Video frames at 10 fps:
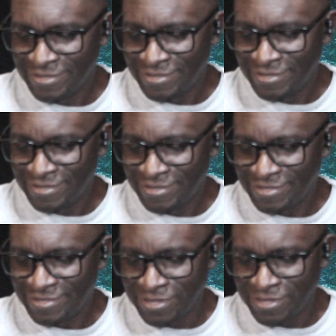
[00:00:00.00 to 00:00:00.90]
See,
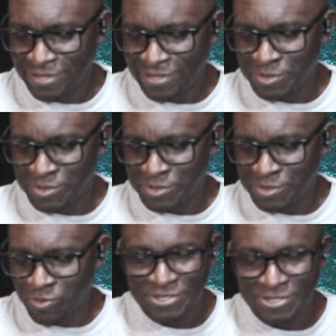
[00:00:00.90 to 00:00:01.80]
nothing seems to be
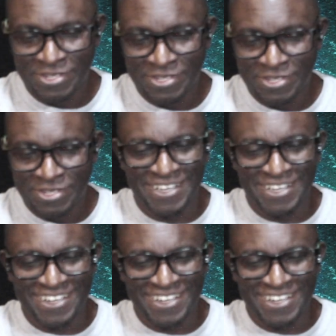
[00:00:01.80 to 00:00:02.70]
working today.
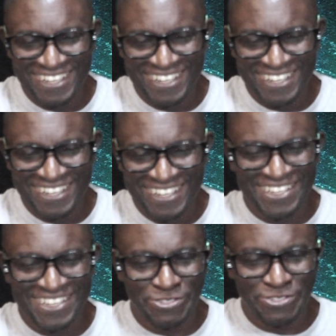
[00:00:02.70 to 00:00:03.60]
Okay,
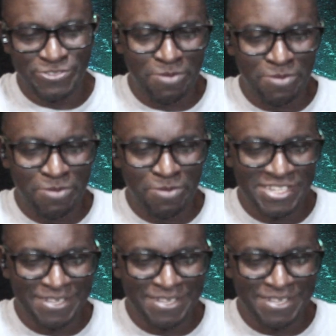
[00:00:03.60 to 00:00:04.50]
let's try one more time.